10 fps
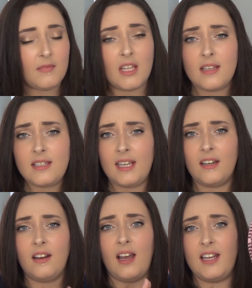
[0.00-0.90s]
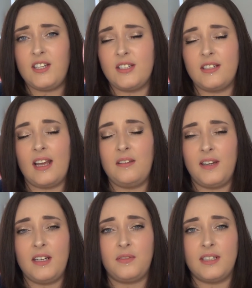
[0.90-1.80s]
This here, I
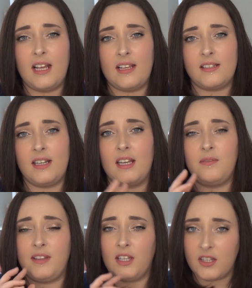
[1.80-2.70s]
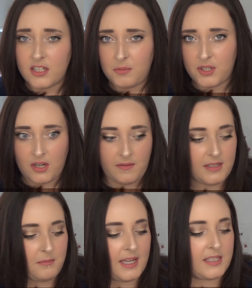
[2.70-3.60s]
find it fantastic. I find the customer service
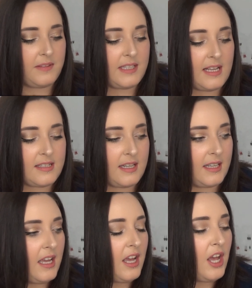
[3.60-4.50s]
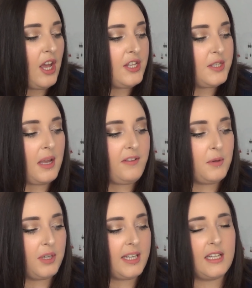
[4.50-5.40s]
at Max fantastic. So if you
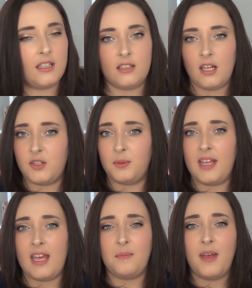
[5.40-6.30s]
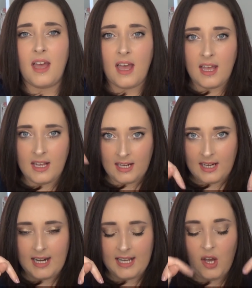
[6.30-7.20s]
want to get in touch with them,
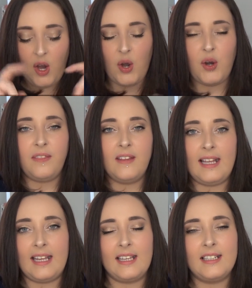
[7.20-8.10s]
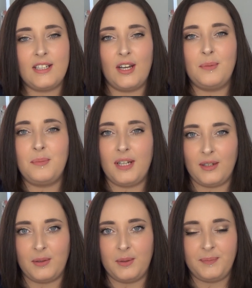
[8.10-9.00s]
click on the link down
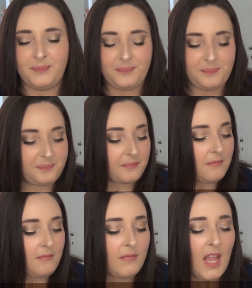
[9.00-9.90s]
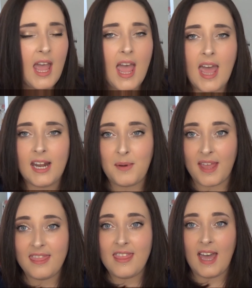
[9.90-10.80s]
below. Anyway,
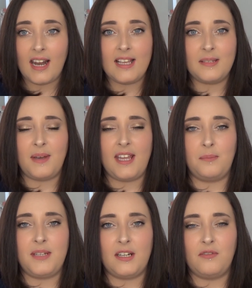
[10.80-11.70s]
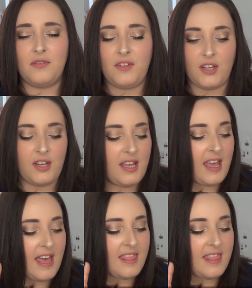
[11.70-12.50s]
that is my updated review.